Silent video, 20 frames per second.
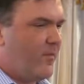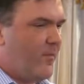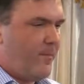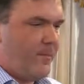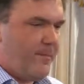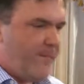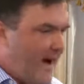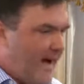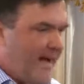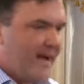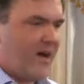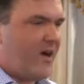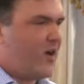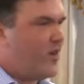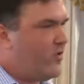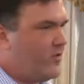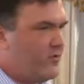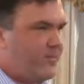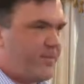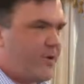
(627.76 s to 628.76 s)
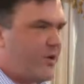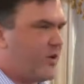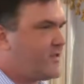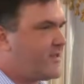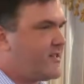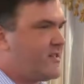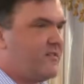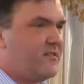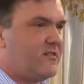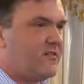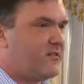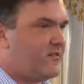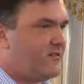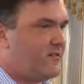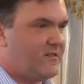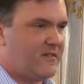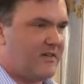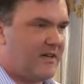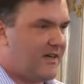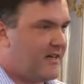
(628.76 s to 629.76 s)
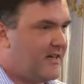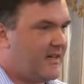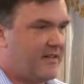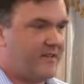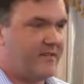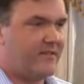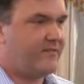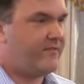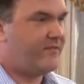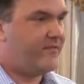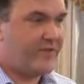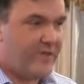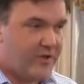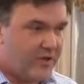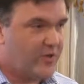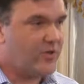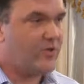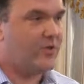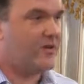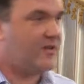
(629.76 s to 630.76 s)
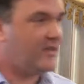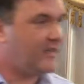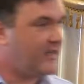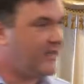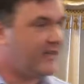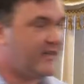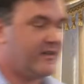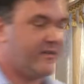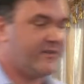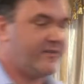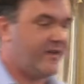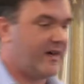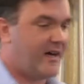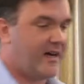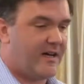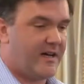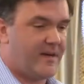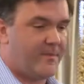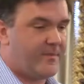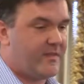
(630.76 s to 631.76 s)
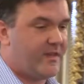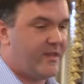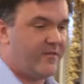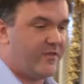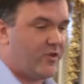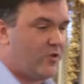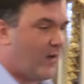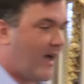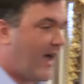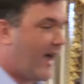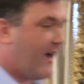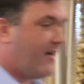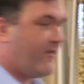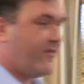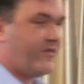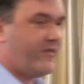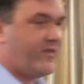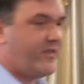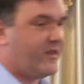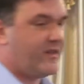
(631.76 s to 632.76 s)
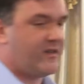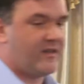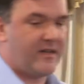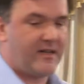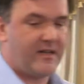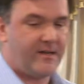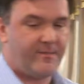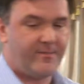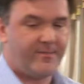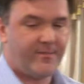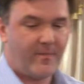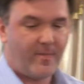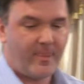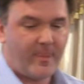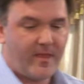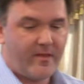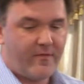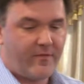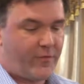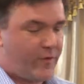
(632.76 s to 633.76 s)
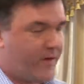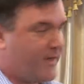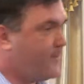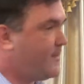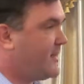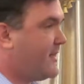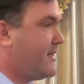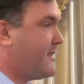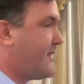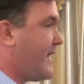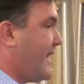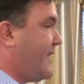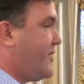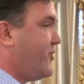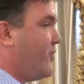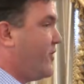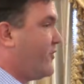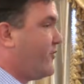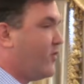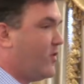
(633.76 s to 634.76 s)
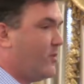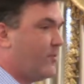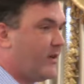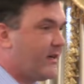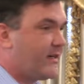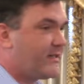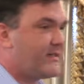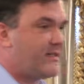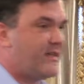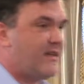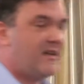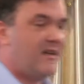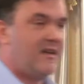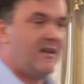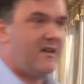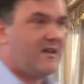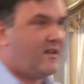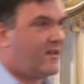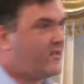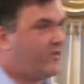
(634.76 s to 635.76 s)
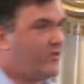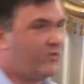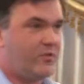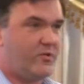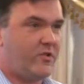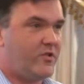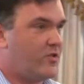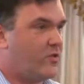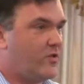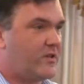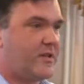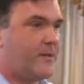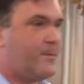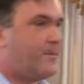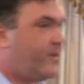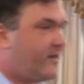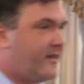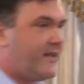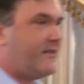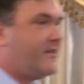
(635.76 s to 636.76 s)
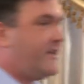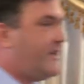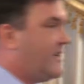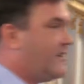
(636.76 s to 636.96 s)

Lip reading: my own personal view, if you have the freedom to design your own rubrics, you completely